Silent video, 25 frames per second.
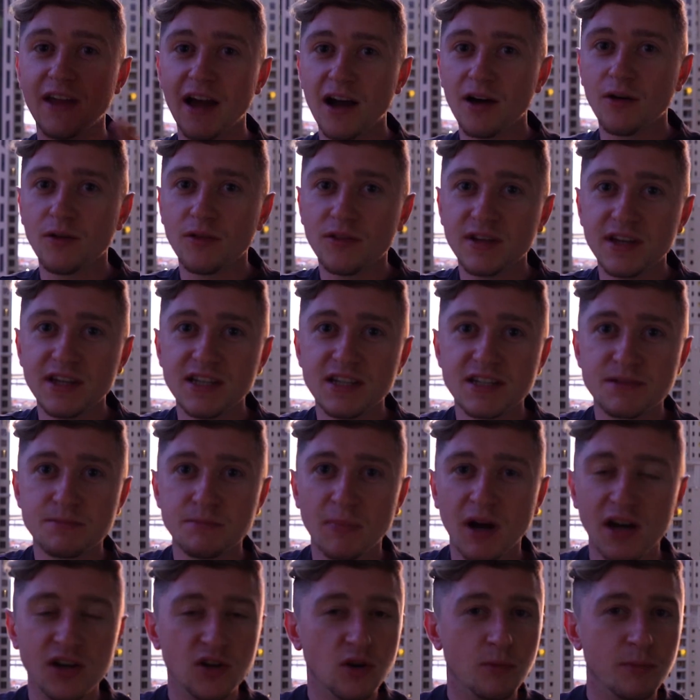Now, these
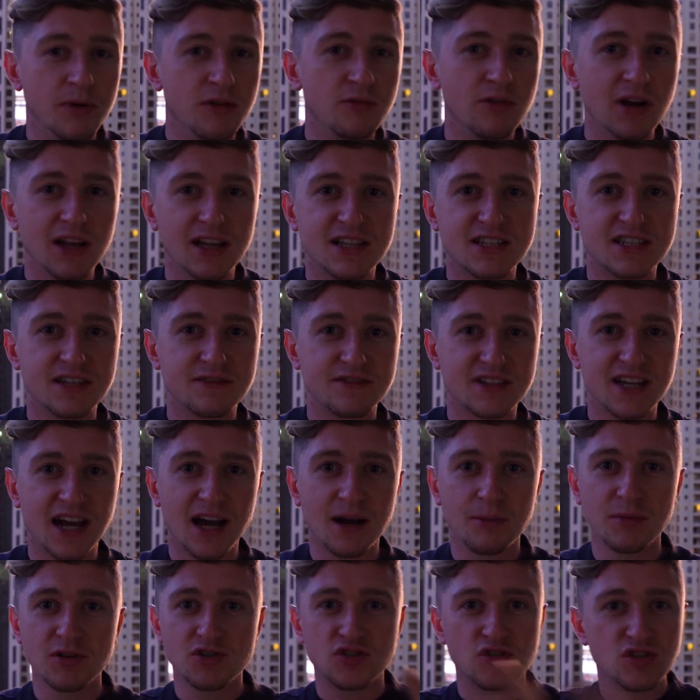might not be relative to
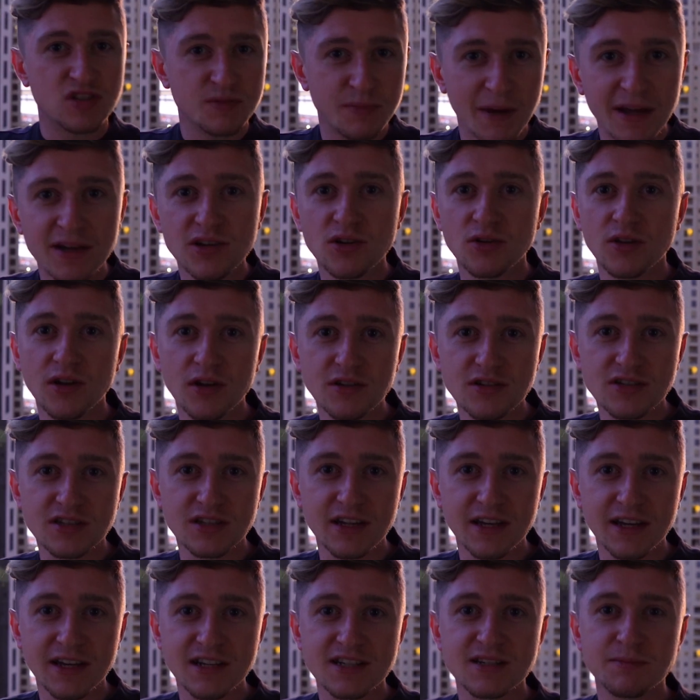how much you spend on those
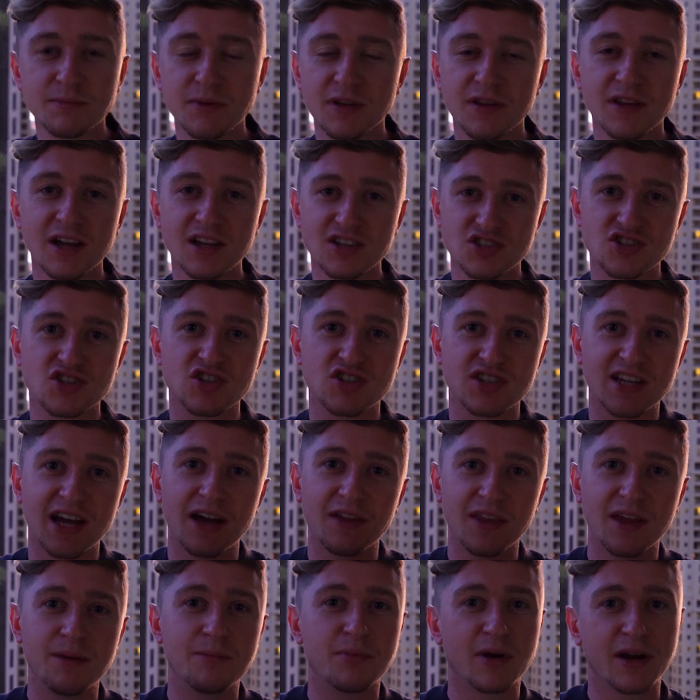things, but that's just
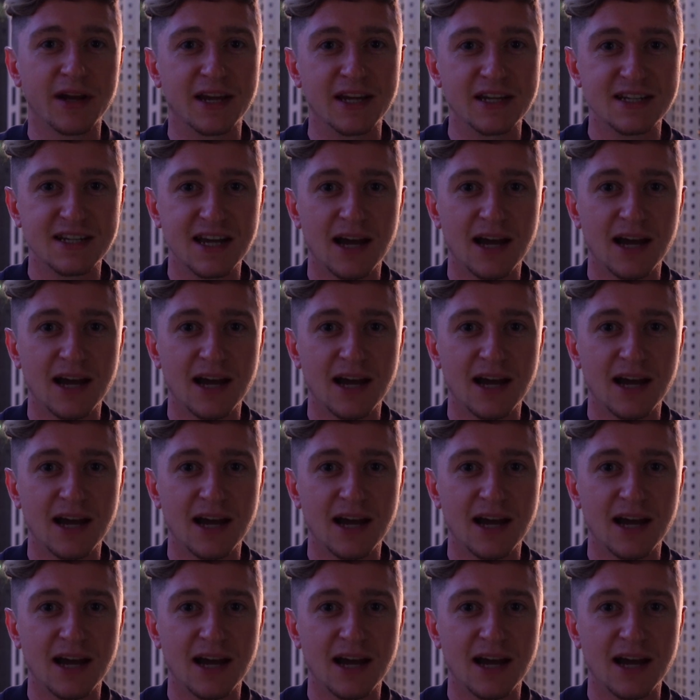how they break it